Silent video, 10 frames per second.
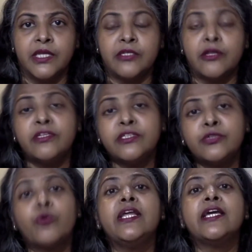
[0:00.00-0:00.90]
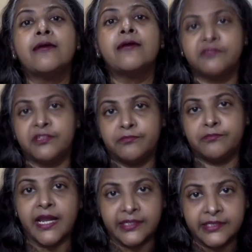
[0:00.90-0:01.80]
Now this only comes with
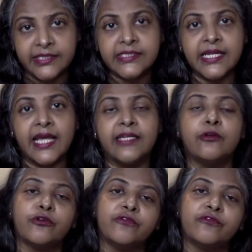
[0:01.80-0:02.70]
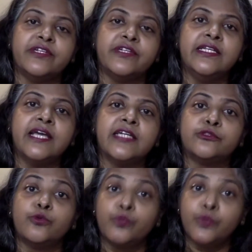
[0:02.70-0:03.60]
practice and a lot of reading as
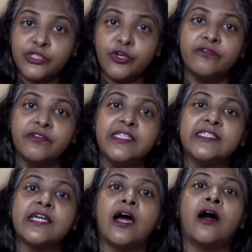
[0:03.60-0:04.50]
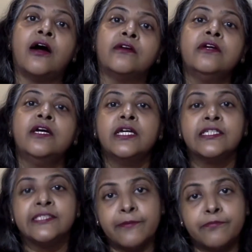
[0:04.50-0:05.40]
to which of these are
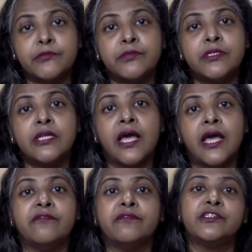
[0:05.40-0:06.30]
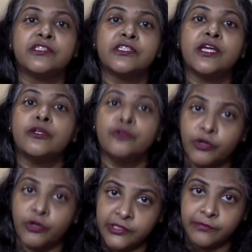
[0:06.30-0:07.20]
separable and which is
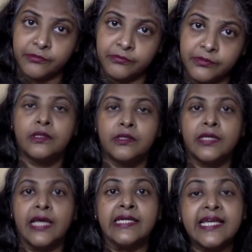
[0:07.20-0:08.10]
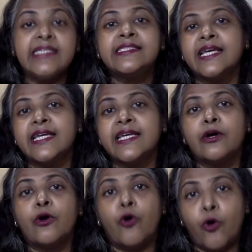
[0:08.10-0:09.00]
non-separable. As I said,
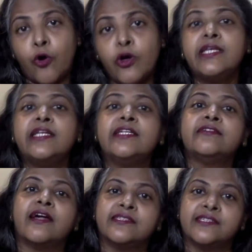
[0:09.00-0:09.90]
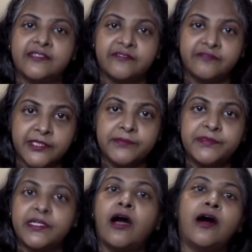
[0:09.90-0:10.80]
all intransitive
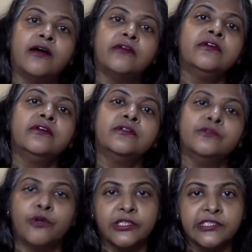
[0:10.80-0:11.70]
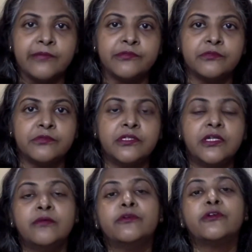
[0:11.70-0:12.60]
verbs are non-separable
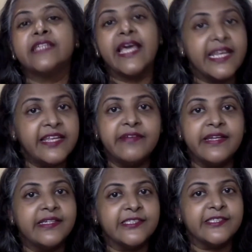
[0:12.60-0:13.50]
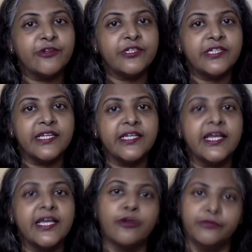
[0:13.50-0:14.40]
because anyway it does not take
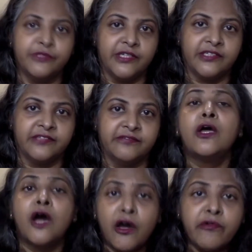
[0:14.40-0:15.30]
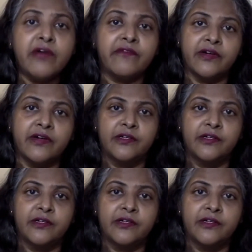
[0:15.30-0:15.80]
an objective. However,